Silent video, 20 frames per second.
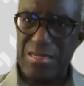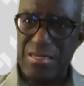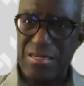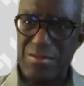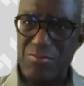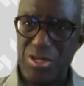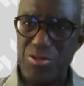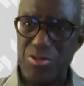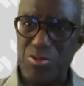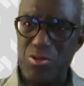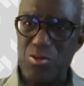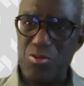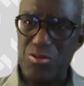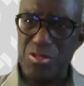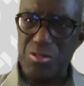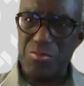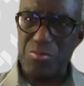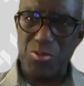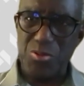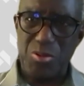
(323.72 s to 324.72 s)
When you look
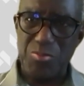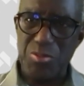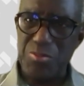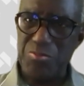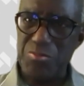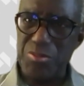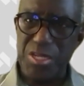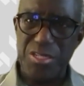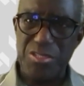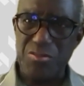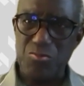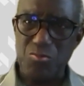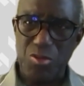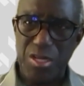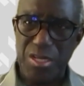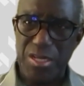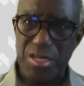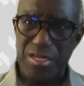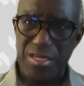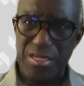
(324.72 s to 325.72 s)
at the problem
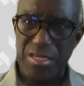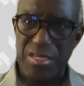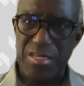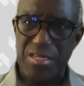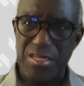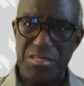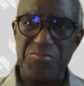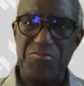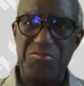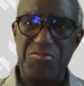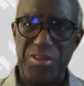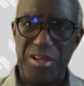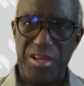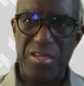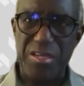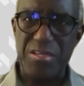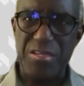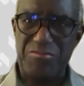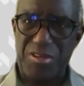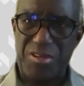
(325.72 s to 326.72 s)
nationwide, it's
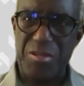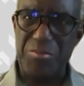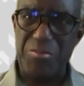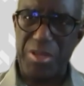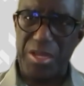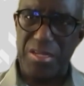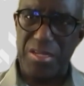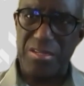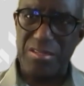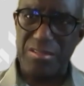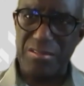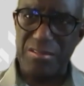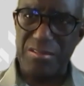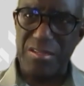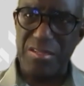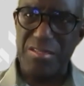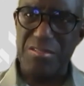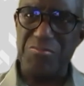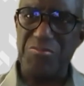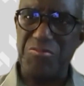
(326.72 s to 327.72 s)
very, very bad.
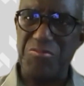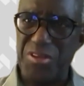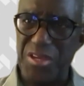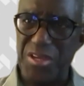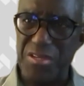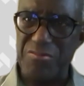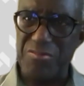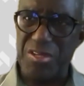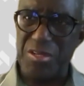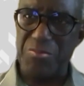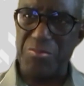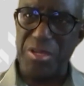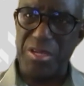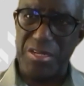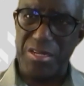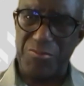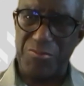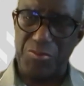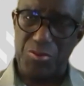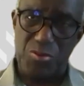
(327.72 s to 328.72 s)
It's very, very
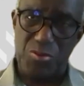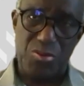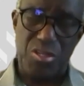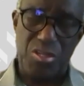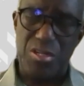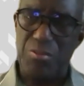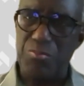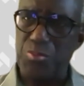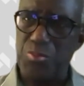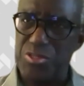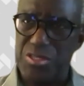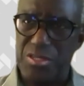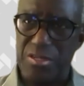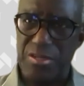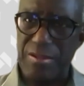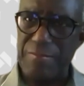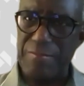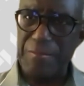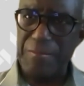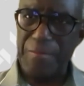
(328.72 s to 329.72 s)
bad. If you look at Abuja,
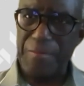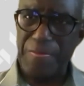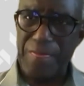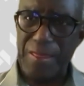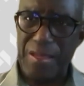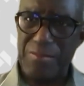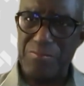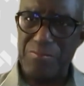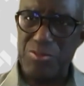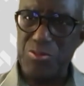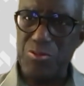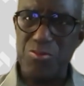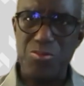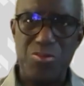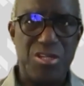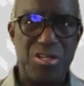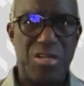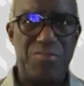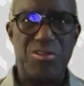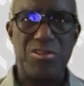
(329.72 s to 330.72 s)
I'm sure you
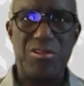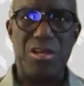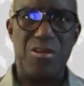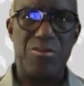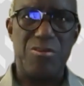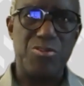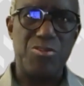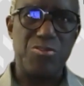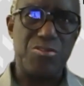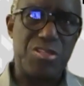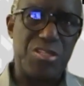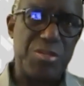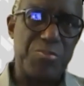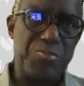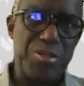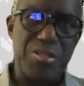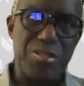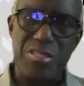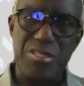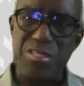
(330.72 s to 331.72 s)
drive around, you'll see
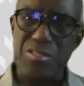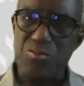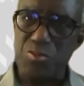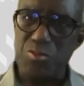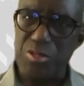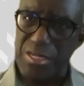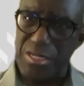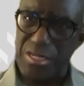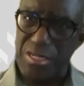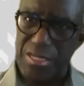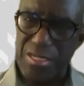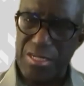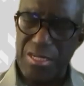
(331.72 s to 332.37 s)
buildings where,